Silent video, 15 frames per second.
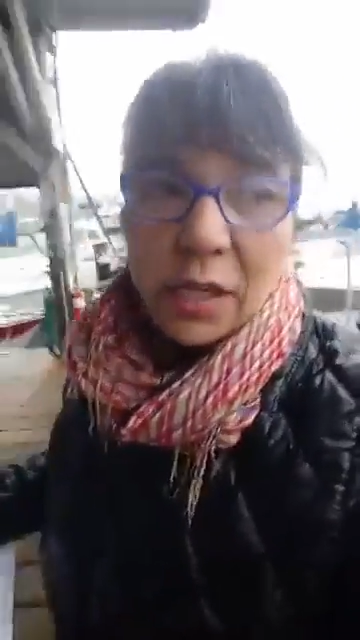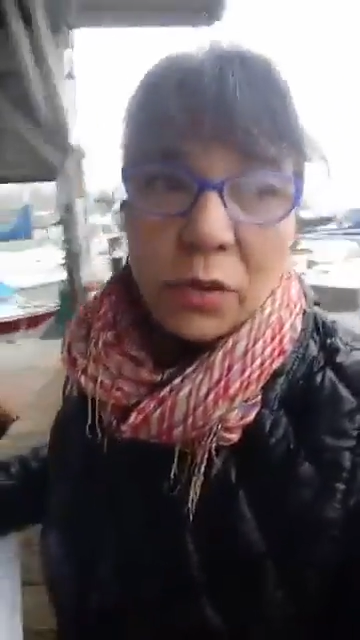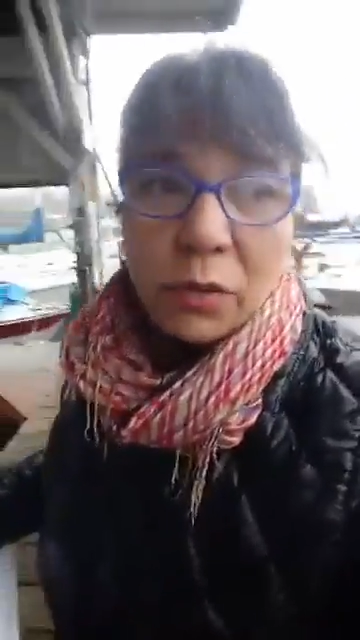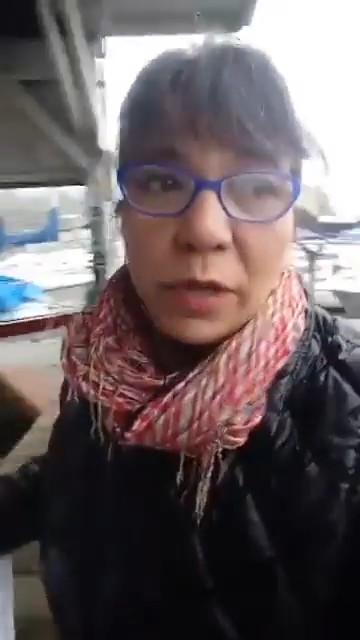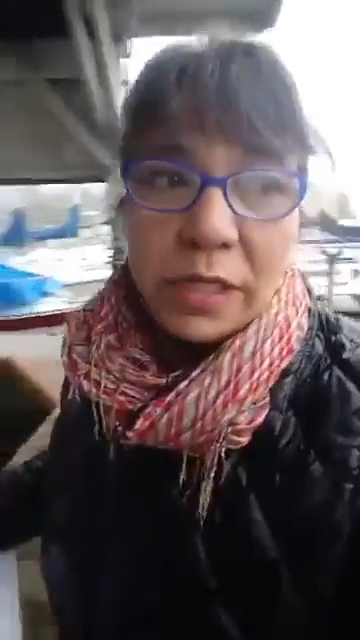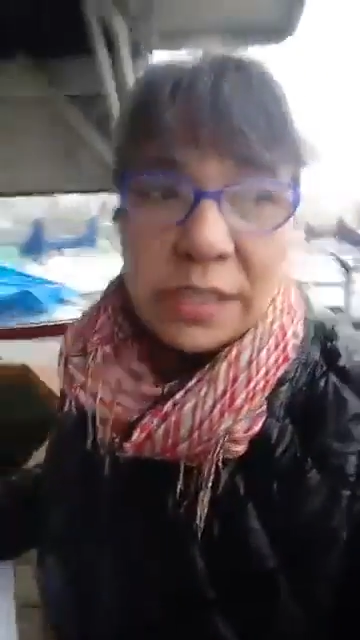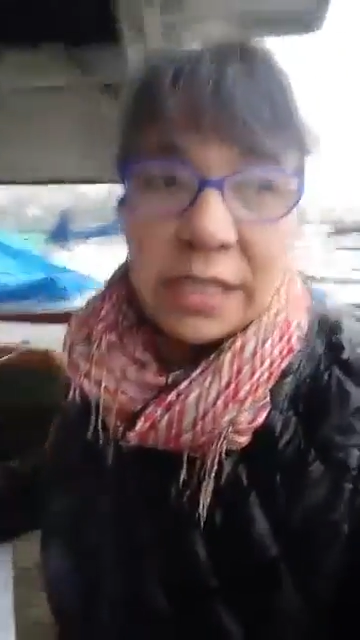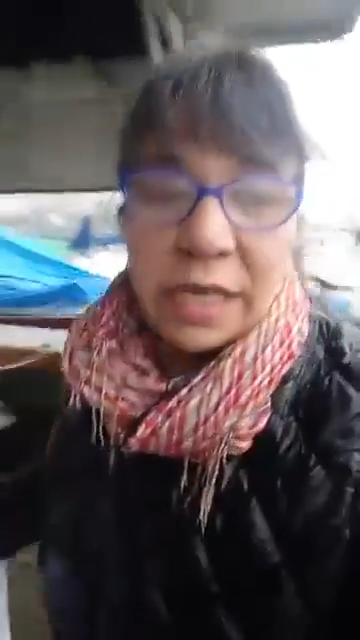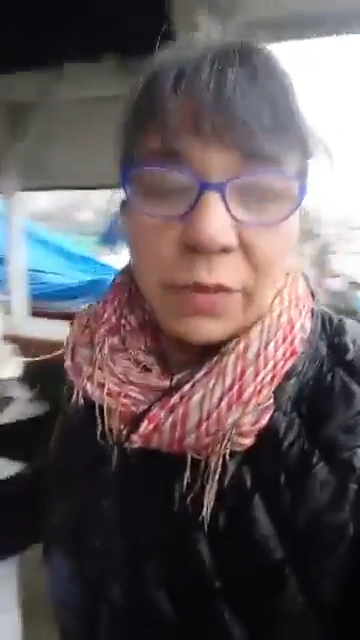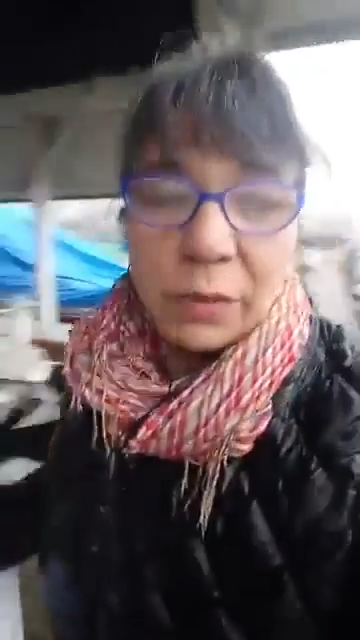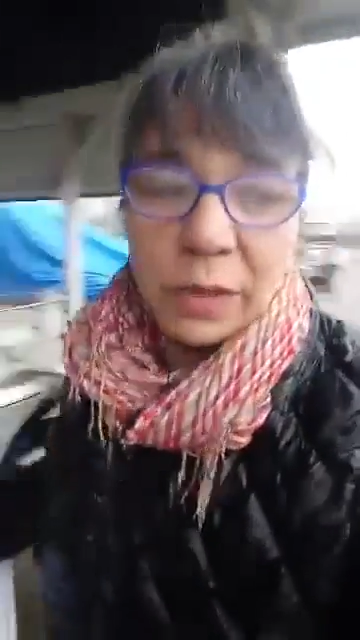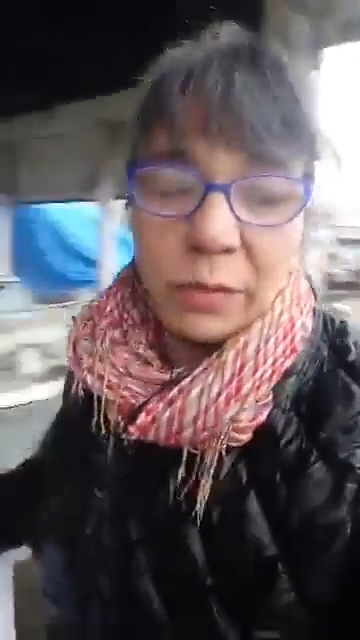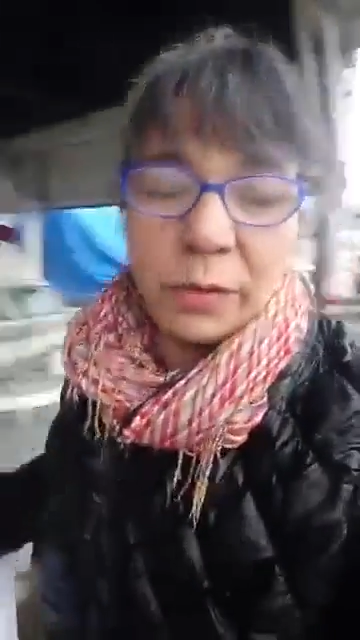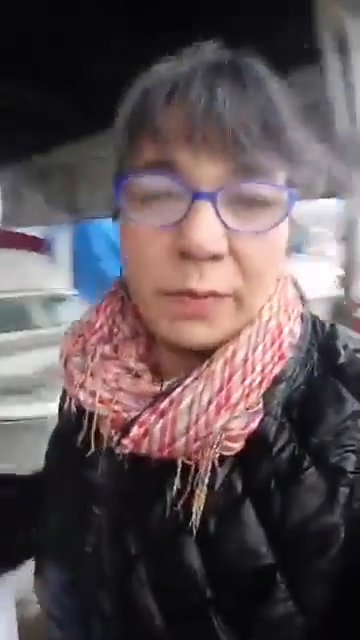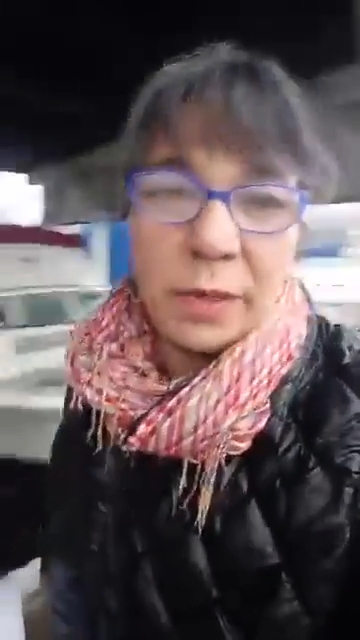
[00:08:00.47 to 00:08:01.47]
was that
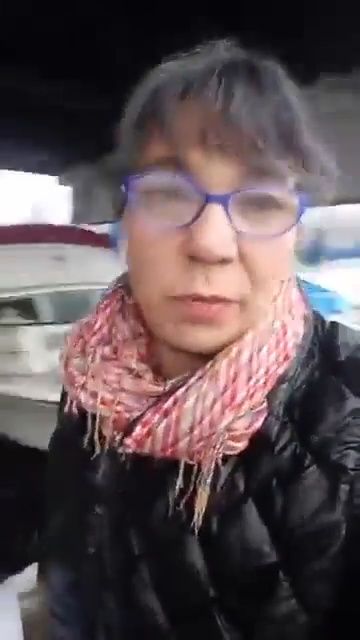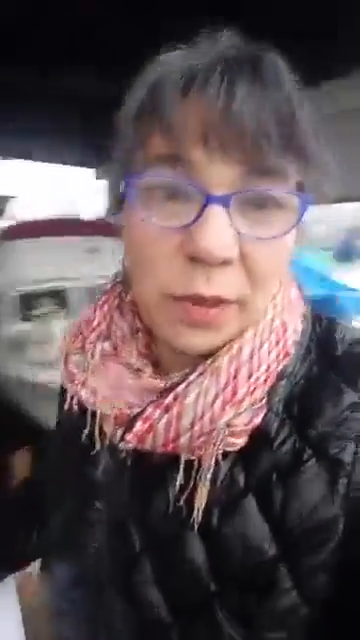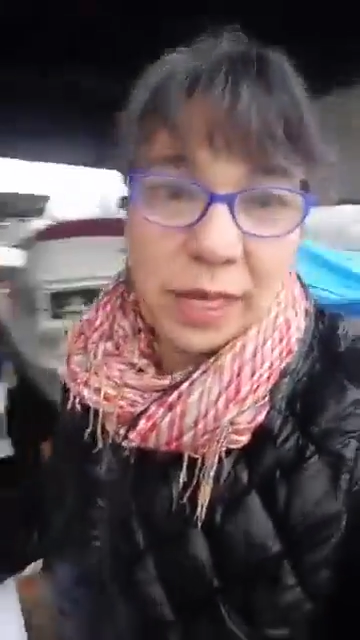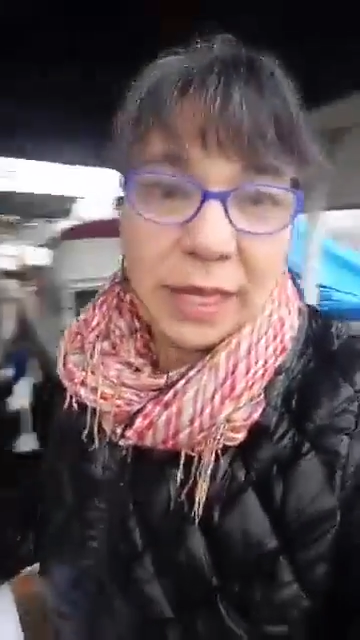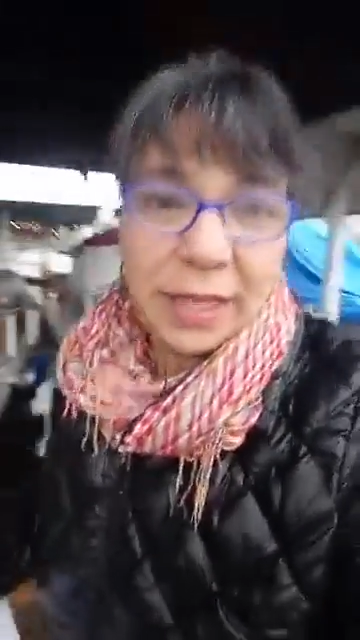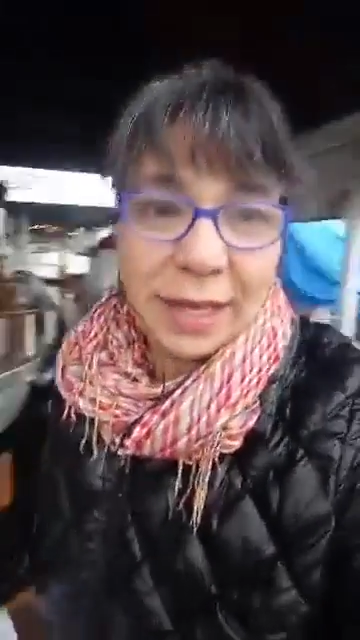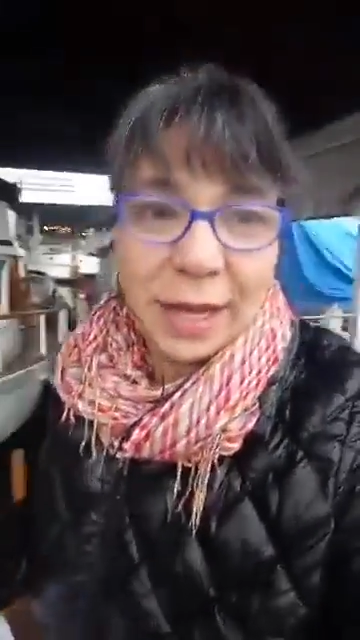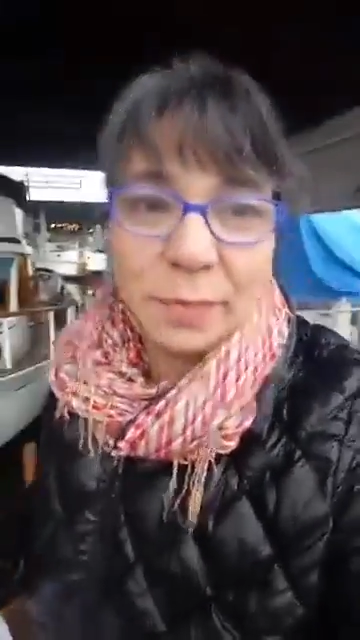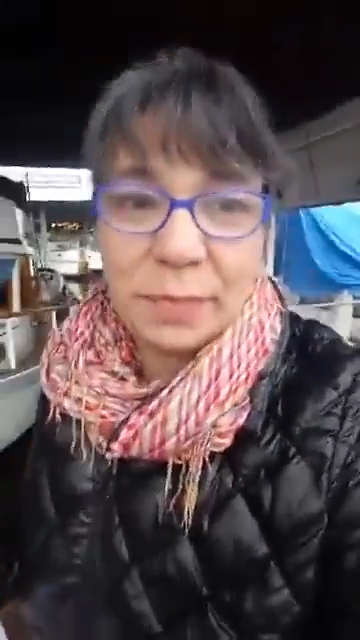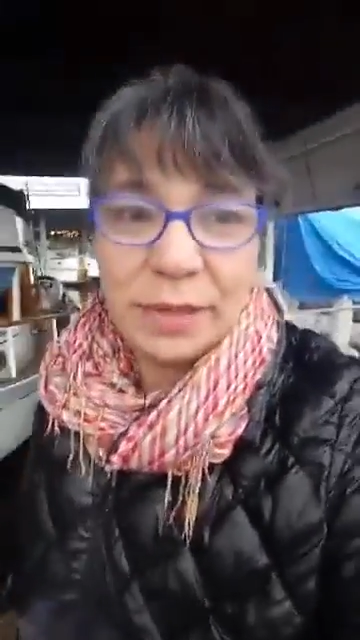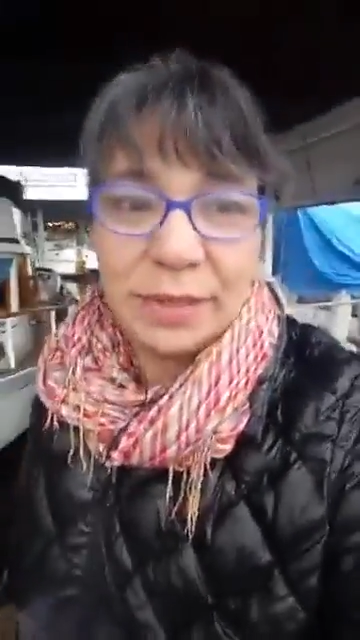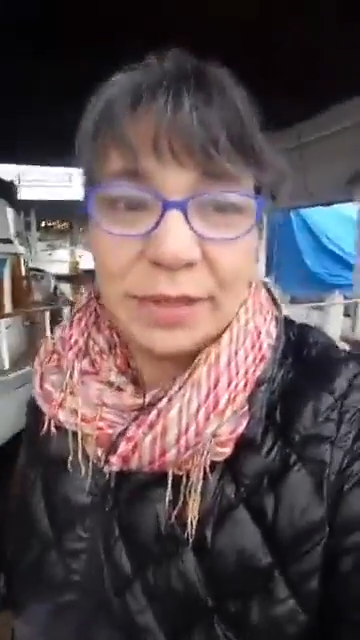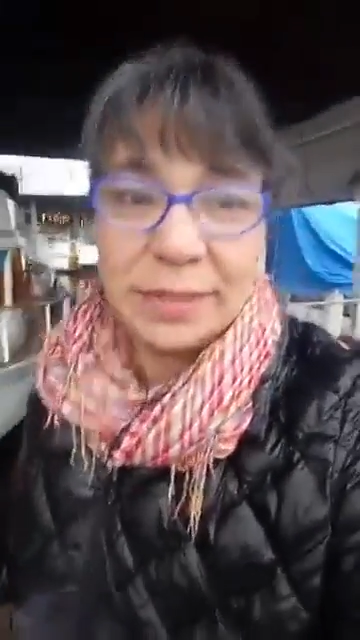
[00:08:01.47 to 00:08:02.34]
we would be waking up